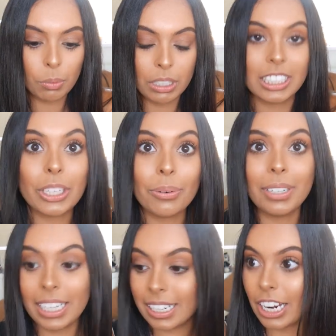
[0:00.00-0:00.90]
We don't
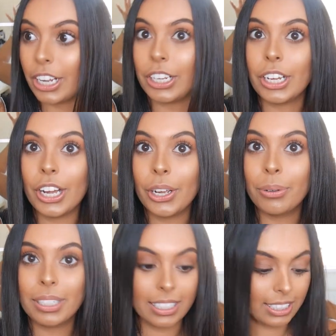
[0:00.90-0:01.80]
need
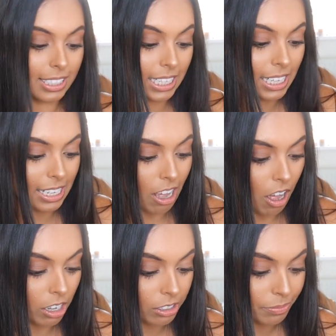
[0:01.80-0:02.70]
you. See
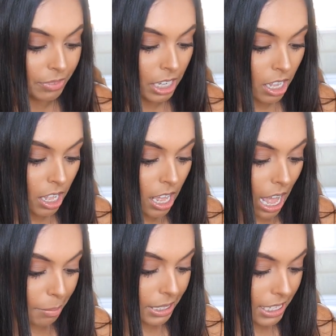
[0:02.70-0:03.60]
ya.
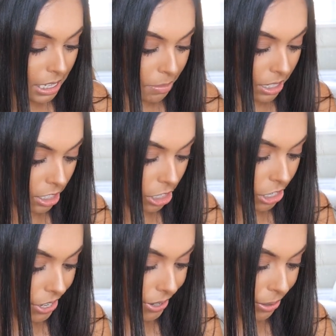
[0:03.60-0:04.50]
I'm keeping
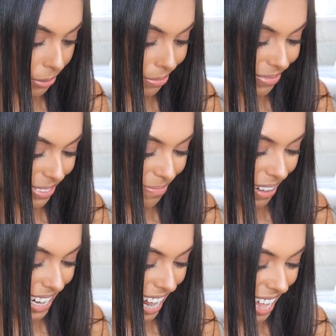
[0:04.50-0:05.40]
you in
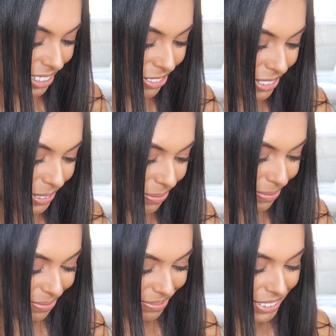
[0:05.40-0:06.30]
my life.
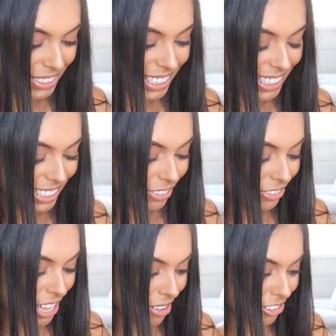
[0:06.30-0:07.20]

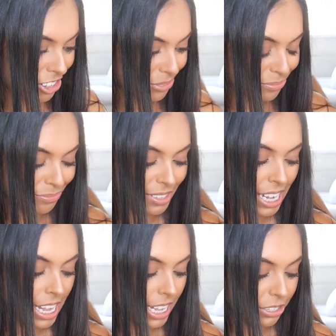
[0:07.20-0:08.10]
Whatever.
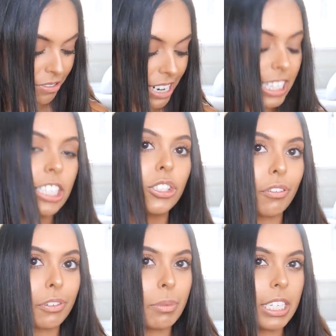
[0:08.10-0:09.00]
It's a really
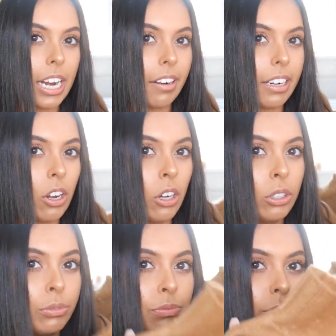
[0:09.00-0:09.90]
soft
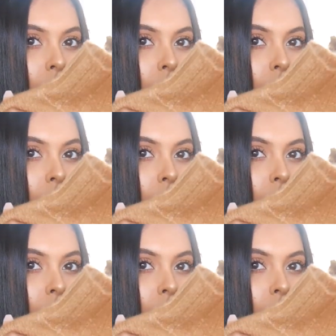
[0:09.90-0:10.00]
material.